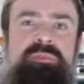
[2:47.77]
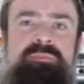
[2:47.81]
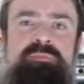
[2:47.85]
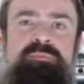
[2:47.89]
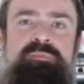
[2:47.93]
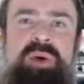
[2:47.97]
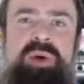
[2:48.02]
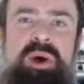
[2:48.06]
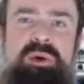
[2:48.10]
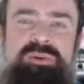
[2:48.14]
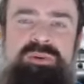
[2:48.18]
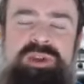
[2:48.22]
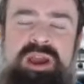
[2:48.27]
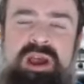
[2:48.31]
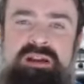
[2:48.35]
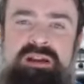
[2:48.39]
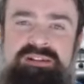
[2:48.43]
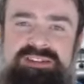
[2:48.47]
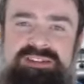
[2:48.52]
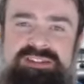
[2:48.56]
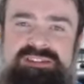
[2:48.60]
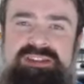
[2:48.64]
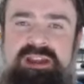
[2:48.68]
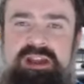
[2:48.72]

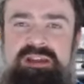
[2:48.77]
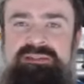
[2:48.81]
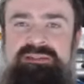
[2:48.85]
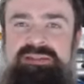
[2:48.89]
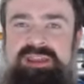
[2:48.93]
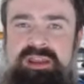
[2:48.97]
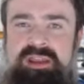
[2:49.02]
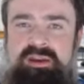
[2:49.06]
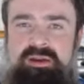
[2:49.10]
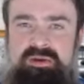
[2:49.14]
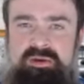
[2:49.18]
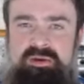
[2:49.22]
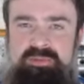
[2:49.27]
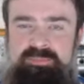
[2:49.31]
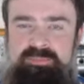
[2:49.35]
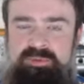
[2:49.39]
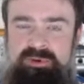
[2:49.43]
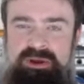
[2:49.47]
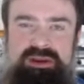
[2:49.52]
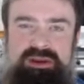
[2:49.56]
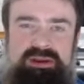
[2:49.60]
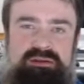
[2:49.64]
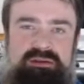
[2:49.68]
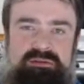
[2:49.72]
Botox done to help
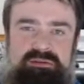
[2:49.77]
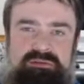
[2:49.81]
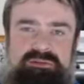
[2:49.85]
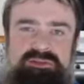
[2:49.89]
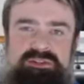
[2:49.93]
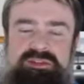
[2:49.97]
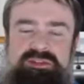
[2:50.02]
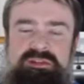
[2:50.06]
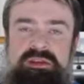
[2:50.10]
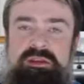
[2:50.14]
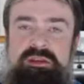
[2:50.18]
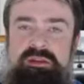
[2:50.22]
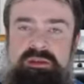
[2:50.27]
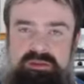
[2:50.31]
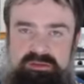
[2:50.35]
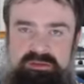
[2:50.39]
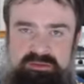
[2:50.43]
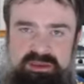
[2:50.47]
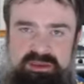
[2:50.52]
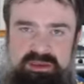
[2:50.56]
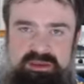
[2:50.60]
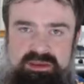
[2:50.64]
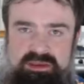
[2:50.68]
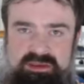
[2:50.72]
reduce
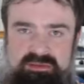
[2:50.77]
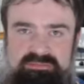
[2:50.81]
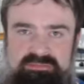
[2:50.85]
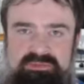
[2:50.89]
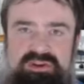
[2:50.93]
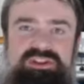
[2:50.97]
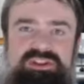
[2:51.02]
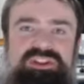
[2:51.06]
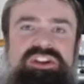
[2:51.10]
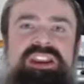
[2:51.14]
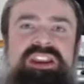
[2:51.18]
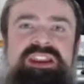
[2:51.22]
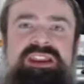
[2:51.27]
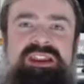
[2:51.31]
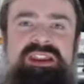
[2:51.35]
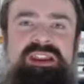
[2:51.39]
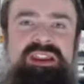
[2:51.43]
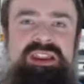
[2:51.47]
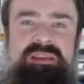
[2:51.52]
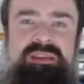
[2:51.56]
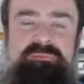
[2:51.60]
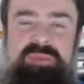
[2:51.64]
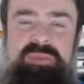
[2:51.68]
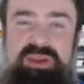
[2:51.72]
the
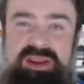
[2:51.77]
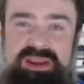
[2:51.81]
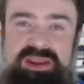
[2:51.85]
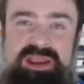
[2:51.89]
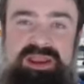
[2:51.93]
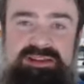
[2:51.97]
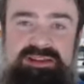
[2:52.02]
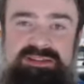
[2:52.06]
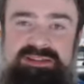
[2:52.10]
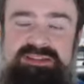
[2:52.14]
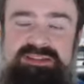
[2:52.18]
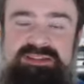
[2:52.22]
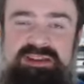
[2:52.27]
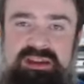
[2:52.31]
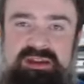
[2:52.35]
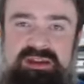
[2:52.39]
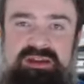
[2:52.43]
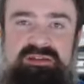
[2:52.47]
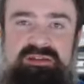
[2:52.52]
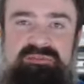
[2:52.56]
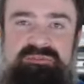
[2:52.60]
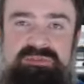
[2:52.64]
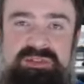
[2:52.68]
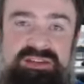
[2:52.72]
rigidity because
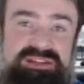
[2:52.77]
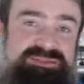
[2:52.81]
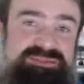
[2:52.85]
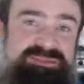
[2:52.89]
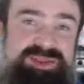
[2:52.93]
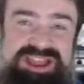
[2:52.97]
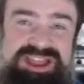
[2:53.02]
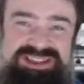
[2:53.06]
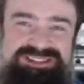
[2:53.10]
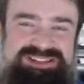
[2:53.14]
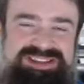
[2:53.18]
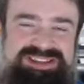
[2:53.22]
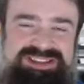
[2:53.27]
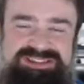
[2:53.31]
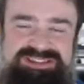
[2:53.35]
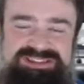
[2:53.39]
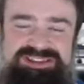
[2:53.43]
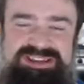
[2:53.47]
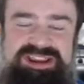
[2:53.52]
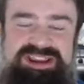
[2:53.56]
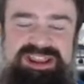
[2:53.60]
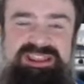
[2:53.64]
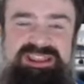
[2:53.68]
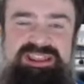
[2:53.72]
of the
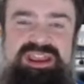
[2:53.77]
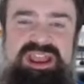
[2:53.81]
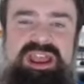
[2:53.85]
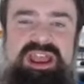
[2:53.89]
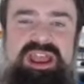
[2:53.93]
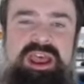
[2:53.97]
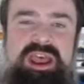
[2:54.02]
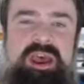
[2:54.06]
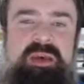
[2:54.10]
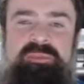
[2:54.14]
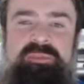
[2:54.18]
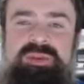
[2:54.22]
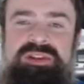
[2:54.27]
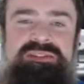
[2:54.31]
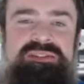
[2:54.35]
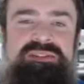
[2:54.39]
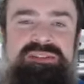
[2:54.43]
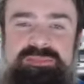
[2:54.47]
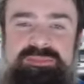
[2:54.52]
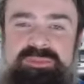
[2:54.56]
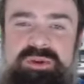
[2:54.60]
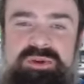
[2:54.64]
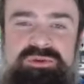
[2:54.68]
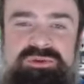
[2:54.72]
spasticity that
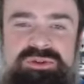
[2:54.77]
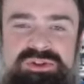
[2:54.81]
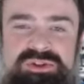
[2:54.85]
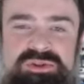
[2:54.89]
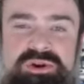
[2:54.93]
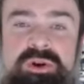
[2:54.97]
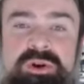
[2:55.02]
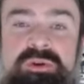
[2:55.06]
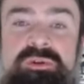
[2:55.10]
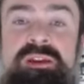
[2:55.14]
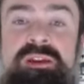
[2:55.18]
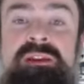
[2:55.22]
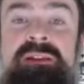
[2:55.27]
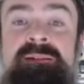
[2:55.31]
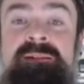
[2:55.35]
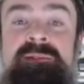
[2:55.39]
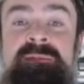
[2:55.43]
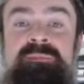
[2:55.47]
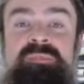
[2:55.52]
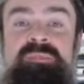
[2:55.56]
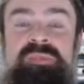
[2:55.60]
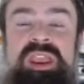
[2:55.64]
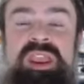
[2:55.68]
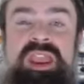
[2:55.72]
happens post stroke.
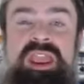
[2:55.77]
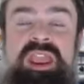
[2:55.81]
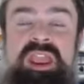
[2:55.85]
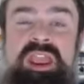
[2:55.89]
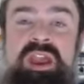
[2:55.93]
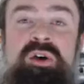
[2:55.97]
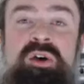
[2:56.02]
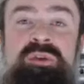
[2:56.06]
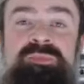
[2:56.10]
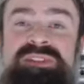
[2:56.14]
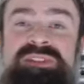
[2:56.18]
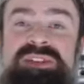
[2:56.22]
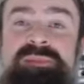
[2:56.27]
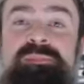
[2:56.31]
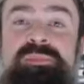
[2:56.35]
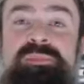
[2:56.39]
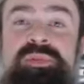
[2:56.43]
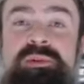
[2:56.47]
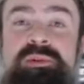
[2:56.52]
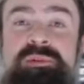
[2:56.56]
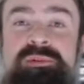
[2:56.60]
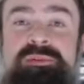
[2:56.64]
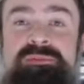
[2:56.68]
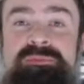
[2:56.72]
It helps
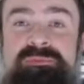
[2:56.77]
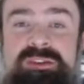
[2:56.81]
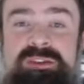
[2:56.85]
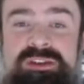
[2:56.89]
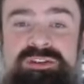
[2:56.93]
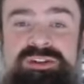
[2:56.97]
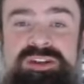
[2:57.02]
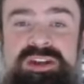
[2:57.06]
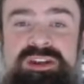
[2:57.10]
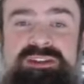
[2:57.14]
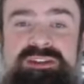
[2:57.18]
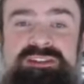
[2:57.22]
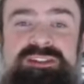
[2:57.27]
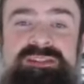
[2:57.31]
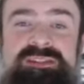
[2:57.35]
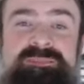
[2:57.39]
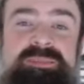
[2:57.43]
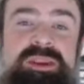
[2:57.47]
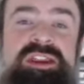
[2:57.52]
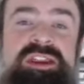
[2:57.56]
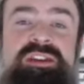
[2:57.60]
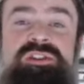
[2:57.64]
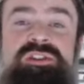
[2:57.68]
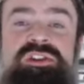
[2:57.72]
improve vision and
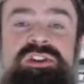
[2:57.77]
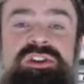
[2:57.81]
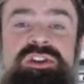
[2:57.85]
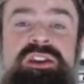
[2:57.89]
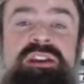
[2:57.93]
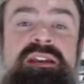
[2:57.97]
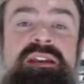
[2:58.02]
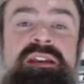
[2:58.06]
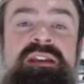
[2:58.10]
speech.